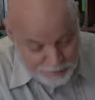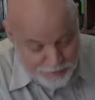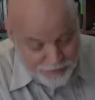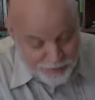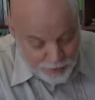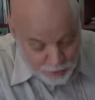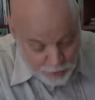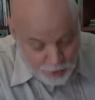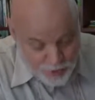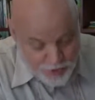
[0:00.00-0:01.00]
but the
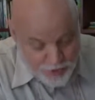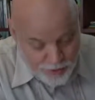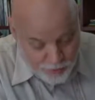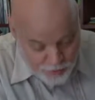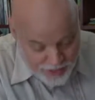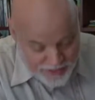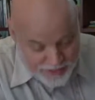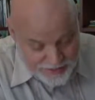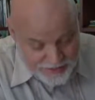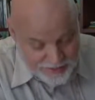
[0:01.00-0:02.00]
Lord
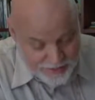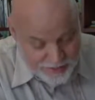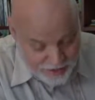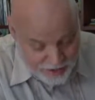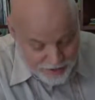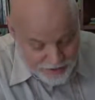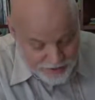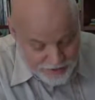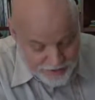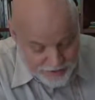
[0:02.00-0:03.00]
weighs the heart.
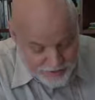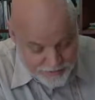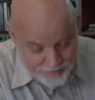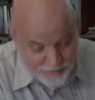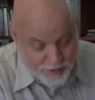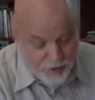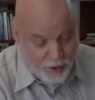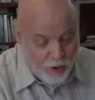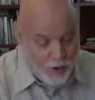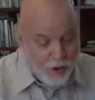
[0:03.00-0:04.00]

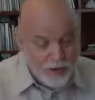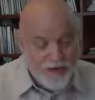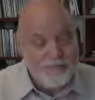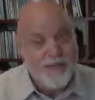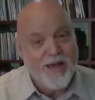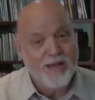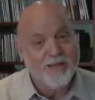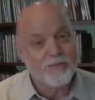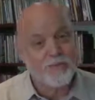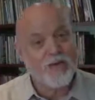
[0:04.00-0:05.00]
All a
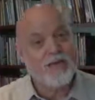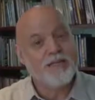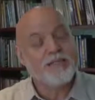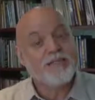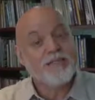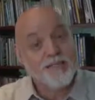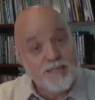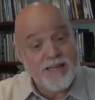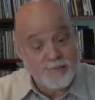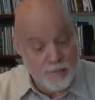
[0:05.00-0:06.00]
man's ways
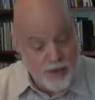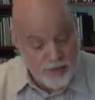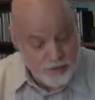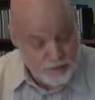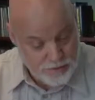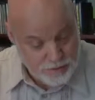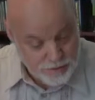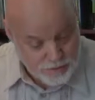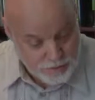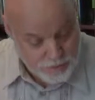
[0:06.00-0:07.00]
seem right
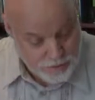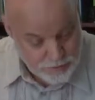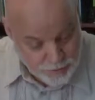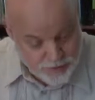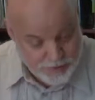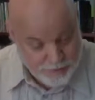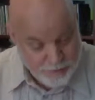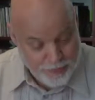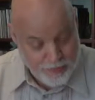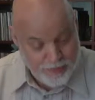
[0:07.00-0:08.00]
to him.
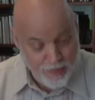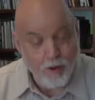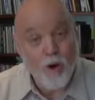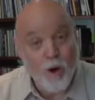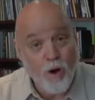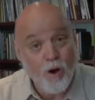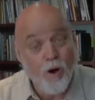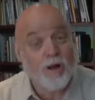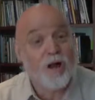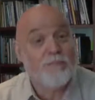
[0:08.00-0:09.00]

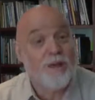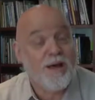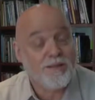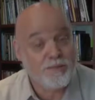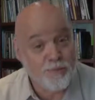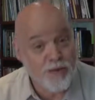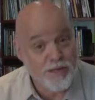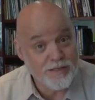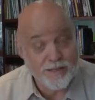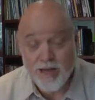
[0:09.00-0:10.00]
All a man's
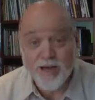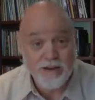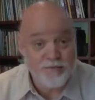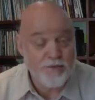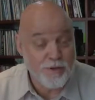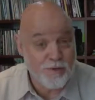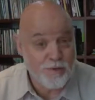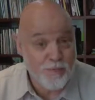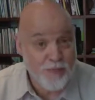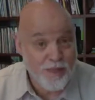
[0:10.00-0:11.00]
ways. Not a
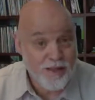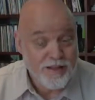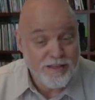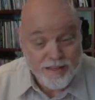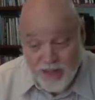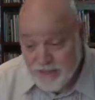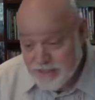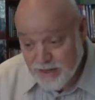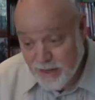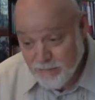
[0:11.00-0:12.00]
few, not
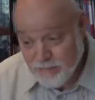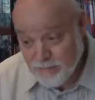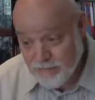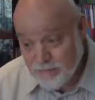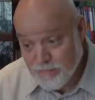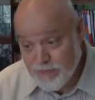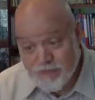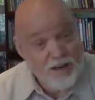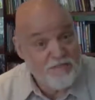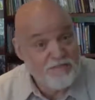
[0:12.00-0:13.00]
some,
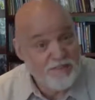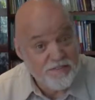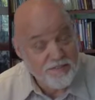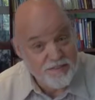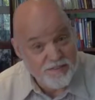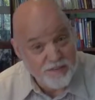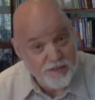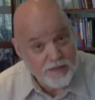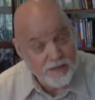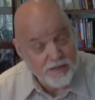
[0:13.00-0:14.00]
not 50-50.